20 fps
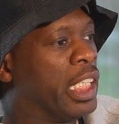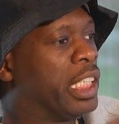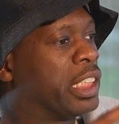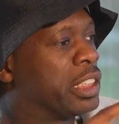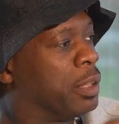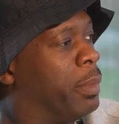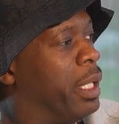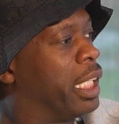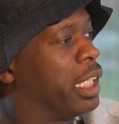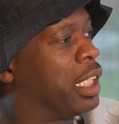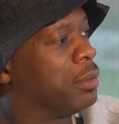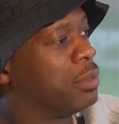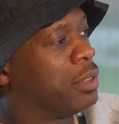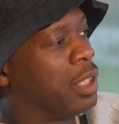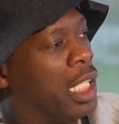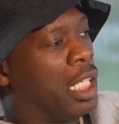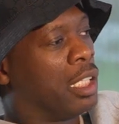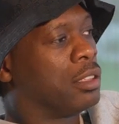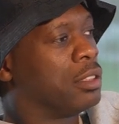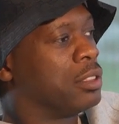And then somebody
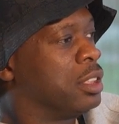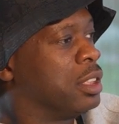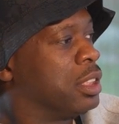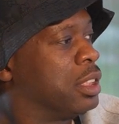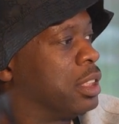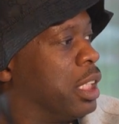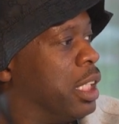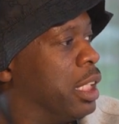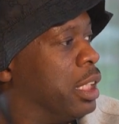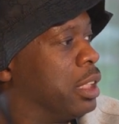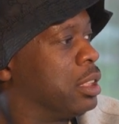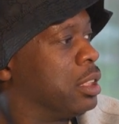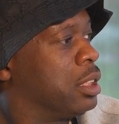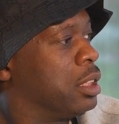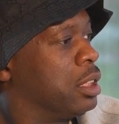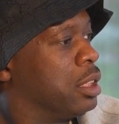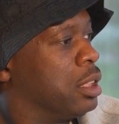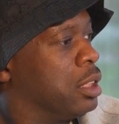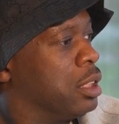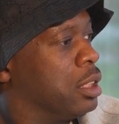comes out and
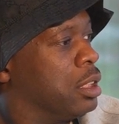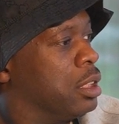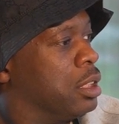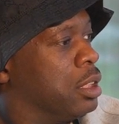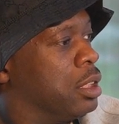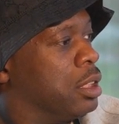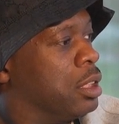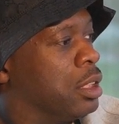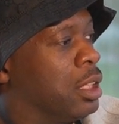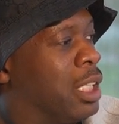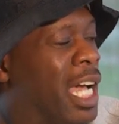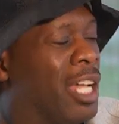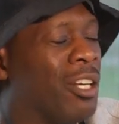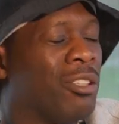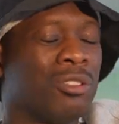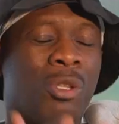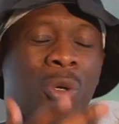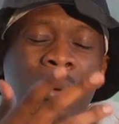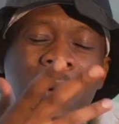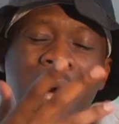says,
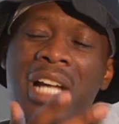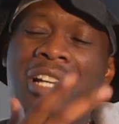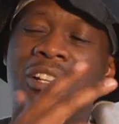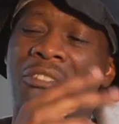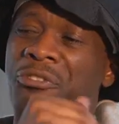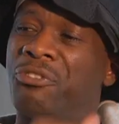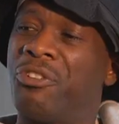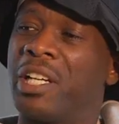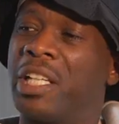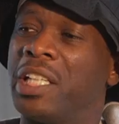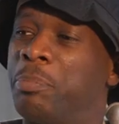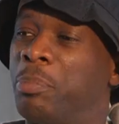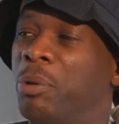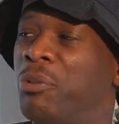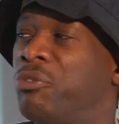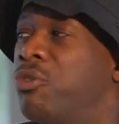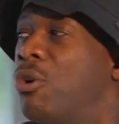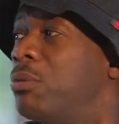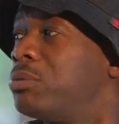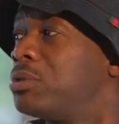I don't know why the fuck he
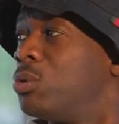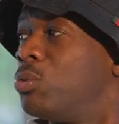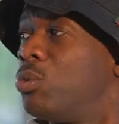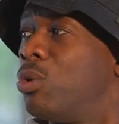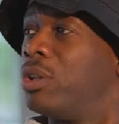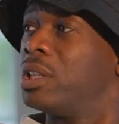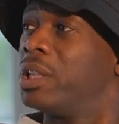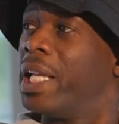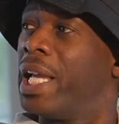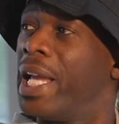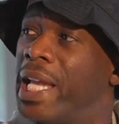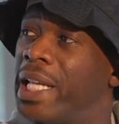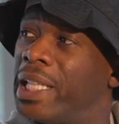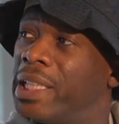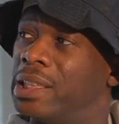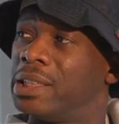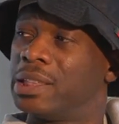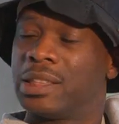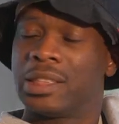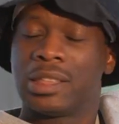performs on one
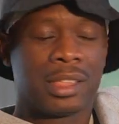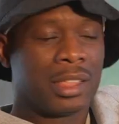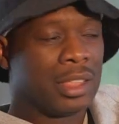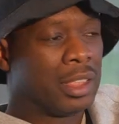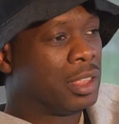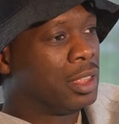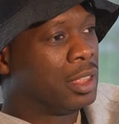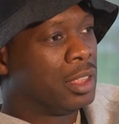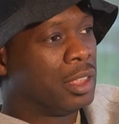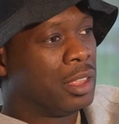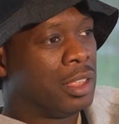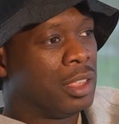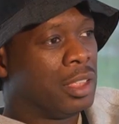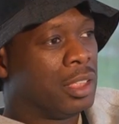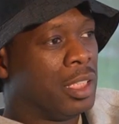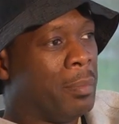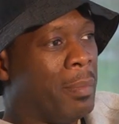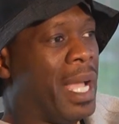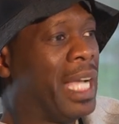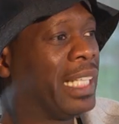leg.
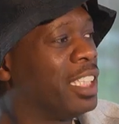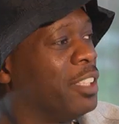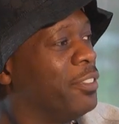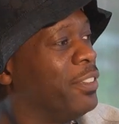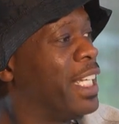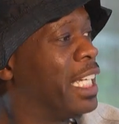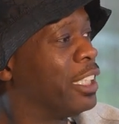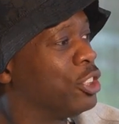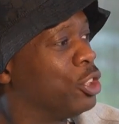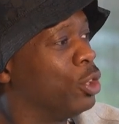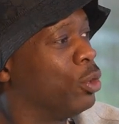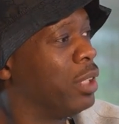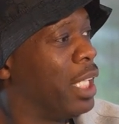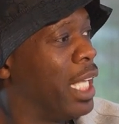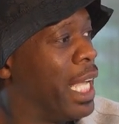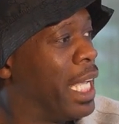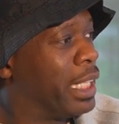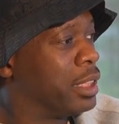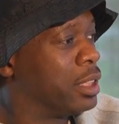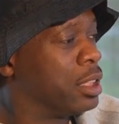Imagine if he had two
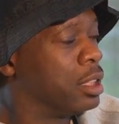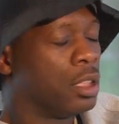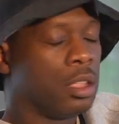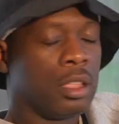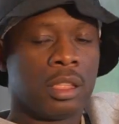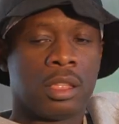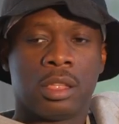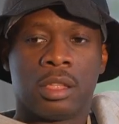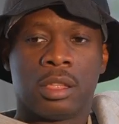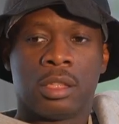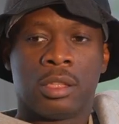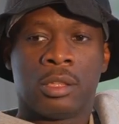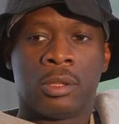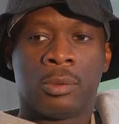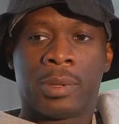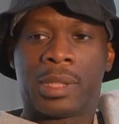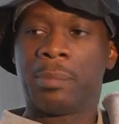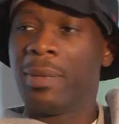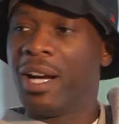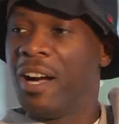legs.
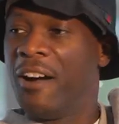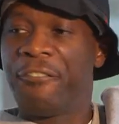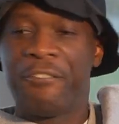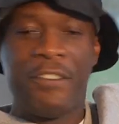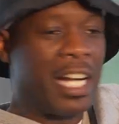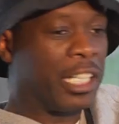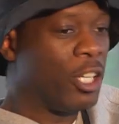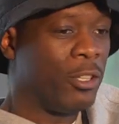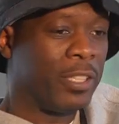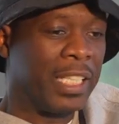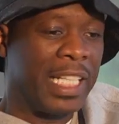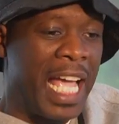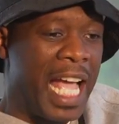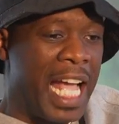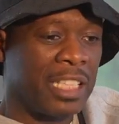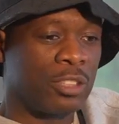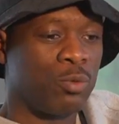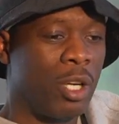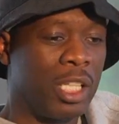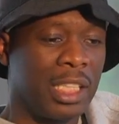Well, the motherfucker only
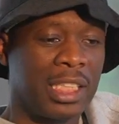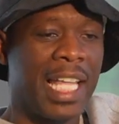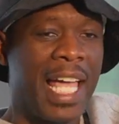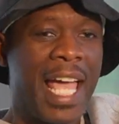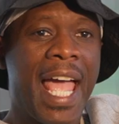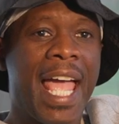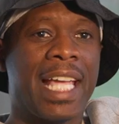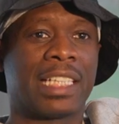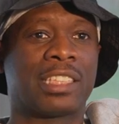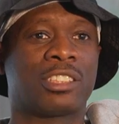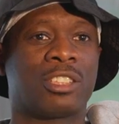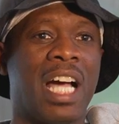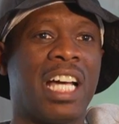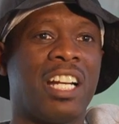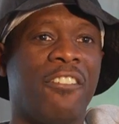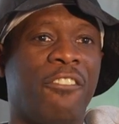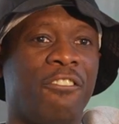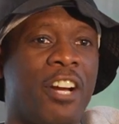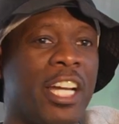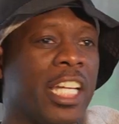has one leg. So
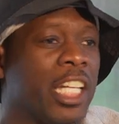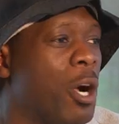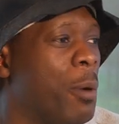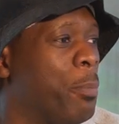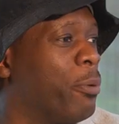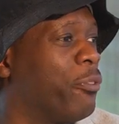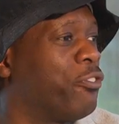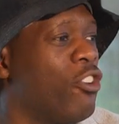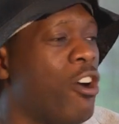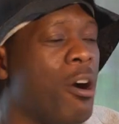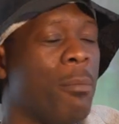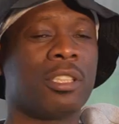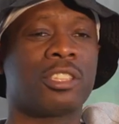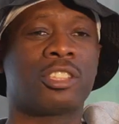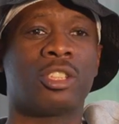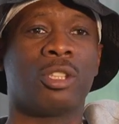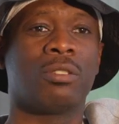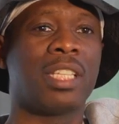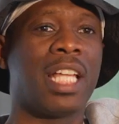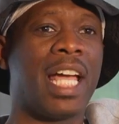how the fuck he gonna perform
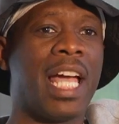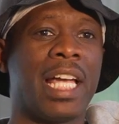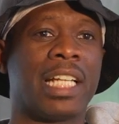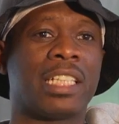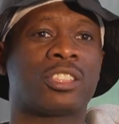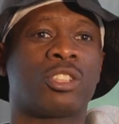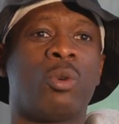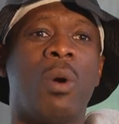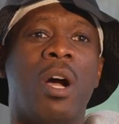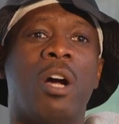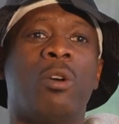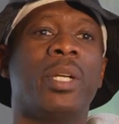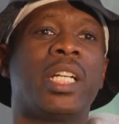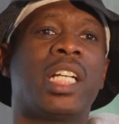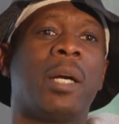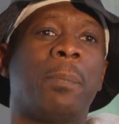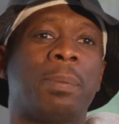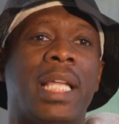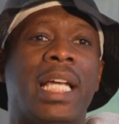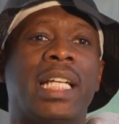on two legs? So what are
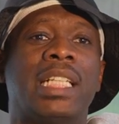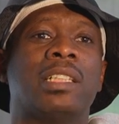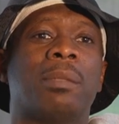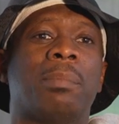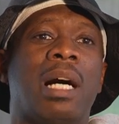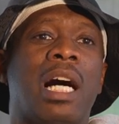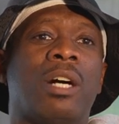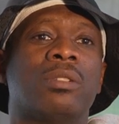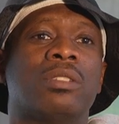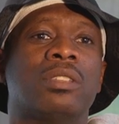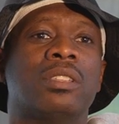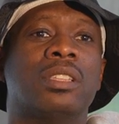we complaining about?